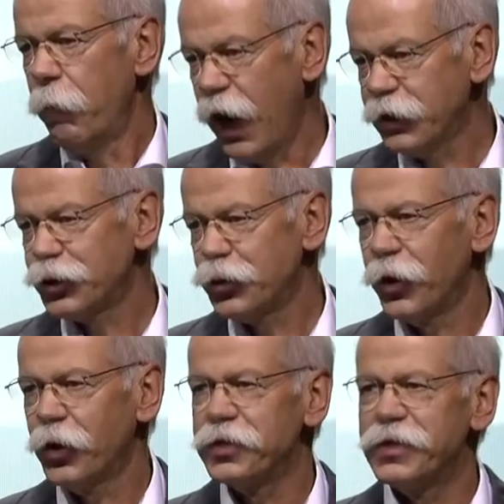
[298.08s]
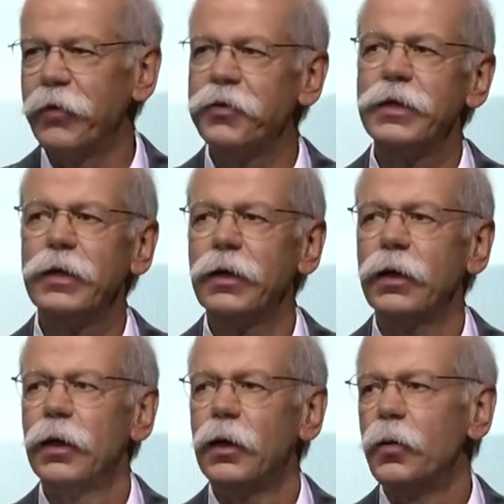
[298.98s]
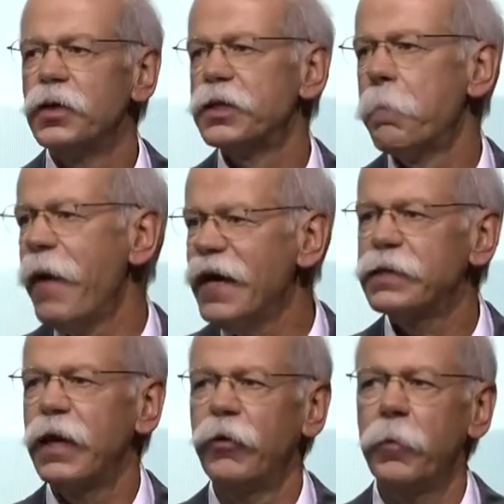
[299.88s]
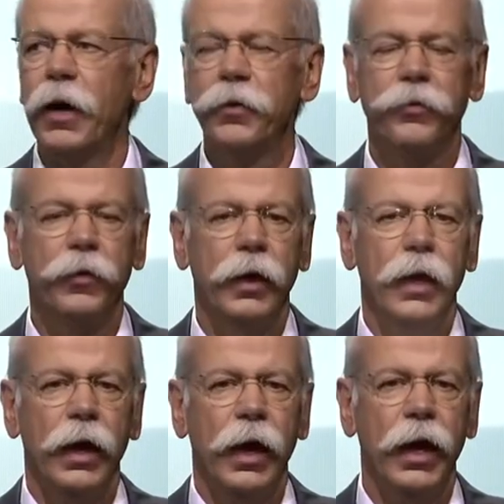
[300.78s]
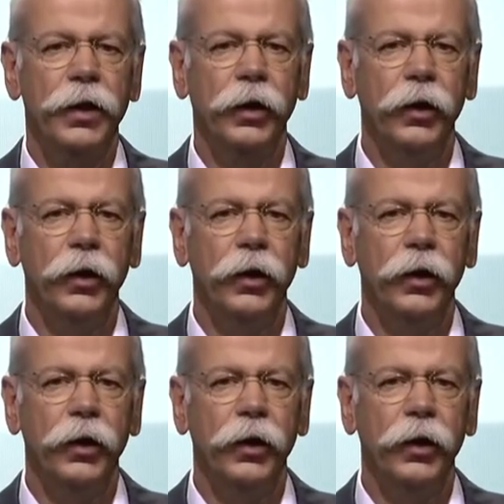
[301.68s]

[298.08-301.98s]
March 2017 was the best ever month and